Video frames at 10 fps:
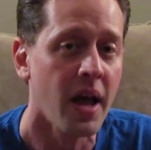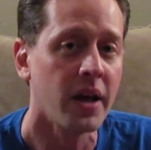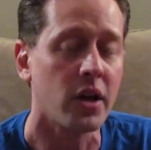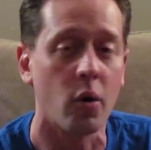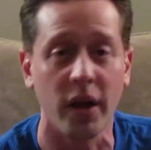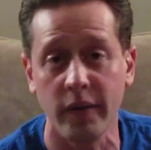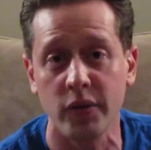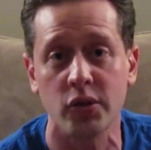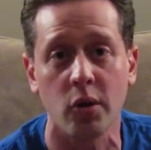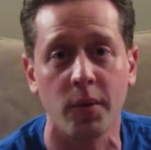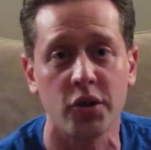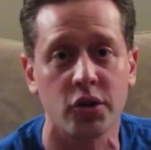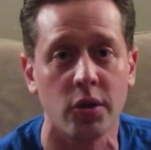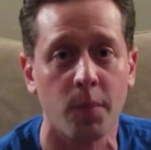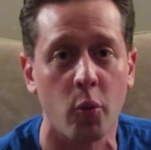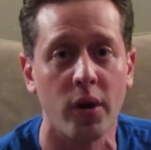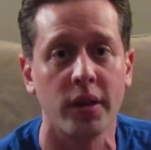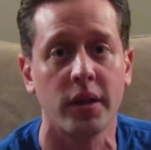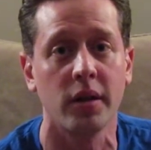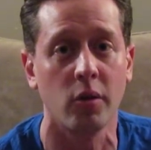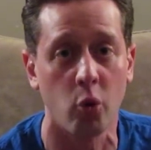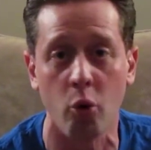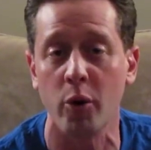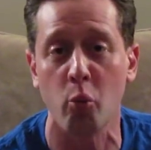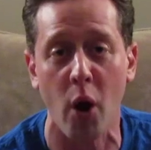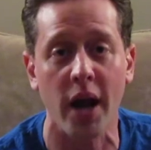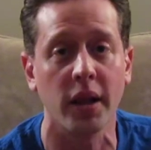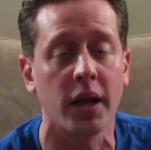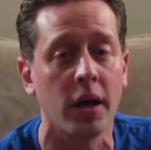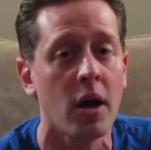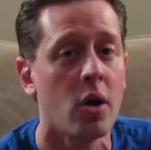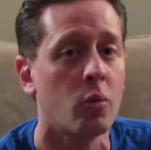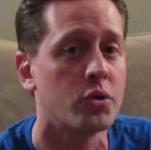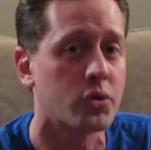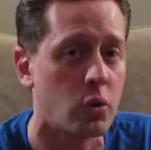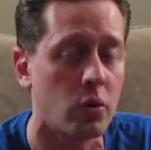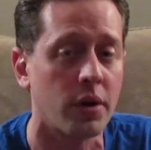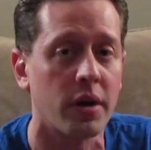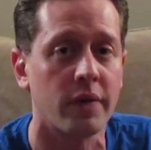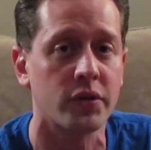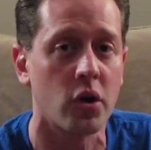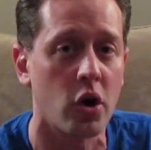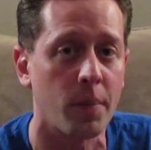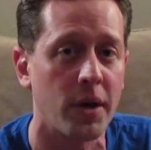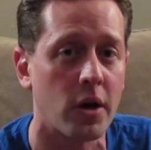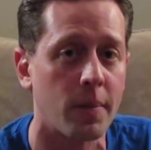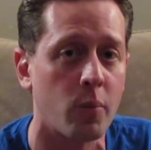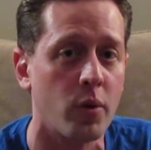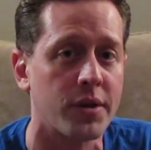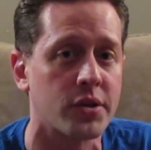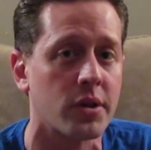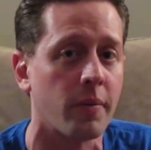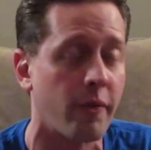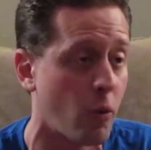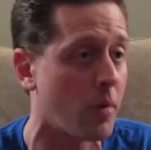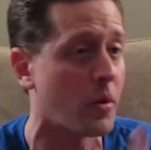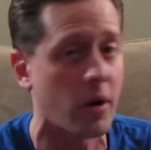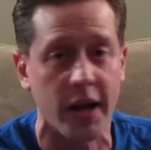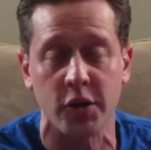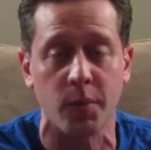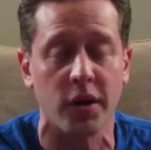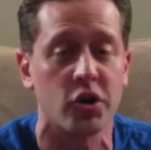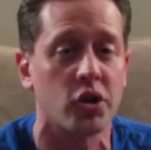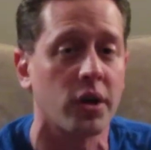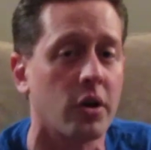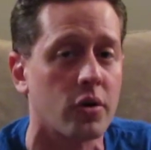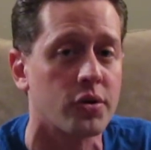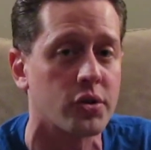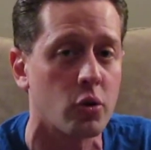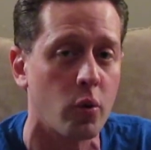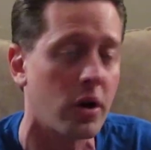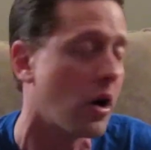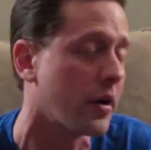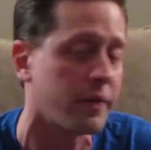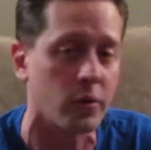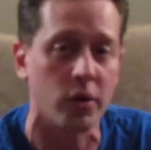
you know, even so much to the point that Lauren Wiley was cool enough to hook me up with some former expeditioneers who had gone a few